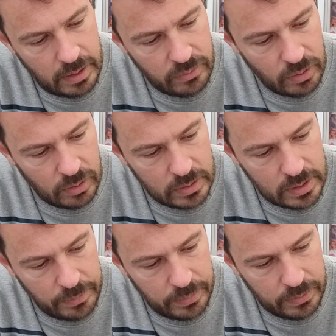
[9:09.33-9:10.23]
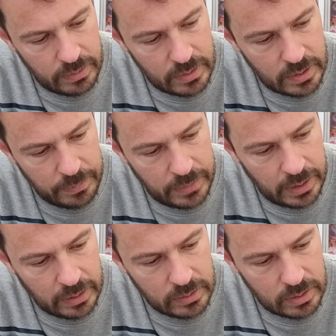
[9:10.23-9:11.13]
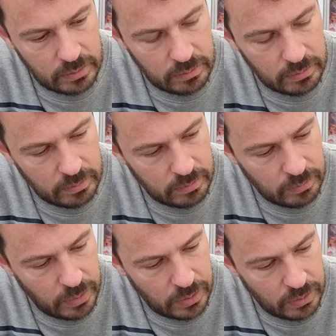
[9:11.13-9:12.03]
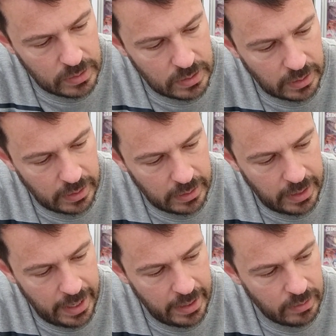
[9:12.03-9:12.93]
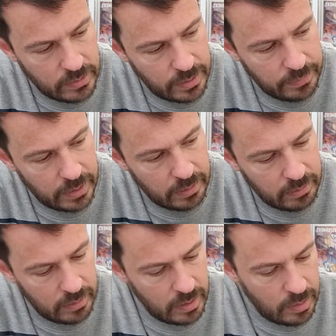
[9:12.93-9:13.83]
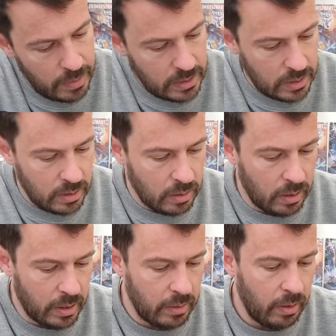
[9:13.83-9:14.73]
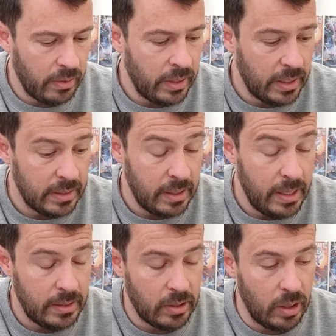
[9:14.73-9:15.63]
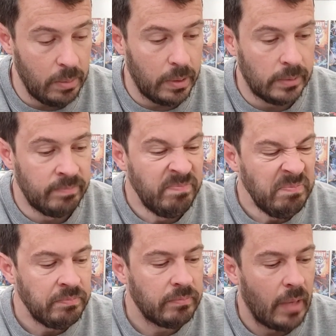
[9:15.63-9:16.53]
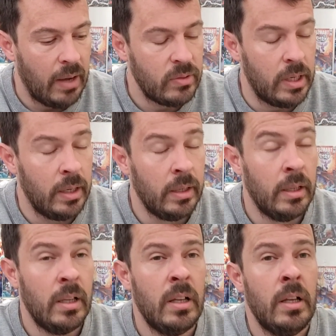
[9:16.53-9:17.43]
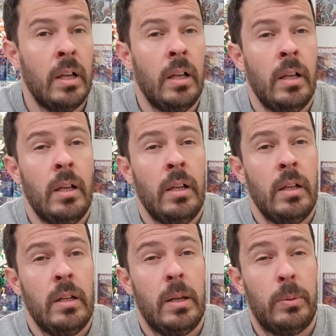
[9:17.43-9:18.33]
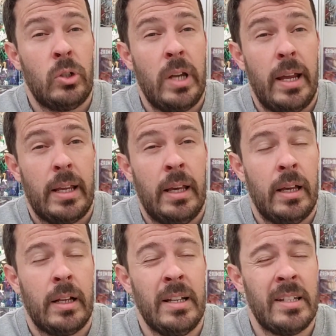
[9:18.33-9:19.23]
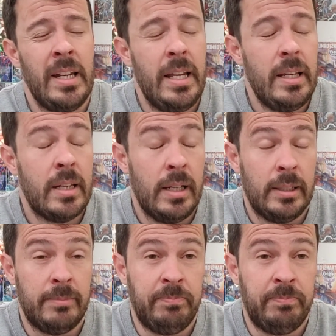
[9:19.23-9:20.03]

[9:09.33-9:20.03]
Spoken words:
If not, it's something else, whether or not it's like a KO or something. But it does look like I think it is a GoBot. I have to double check. Can I sneeze?